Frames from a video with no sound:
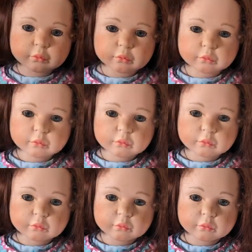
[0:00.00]

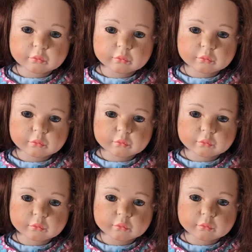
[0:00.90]

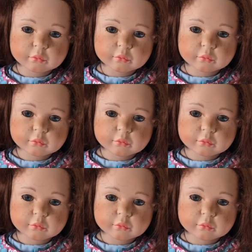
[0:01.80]
(silence)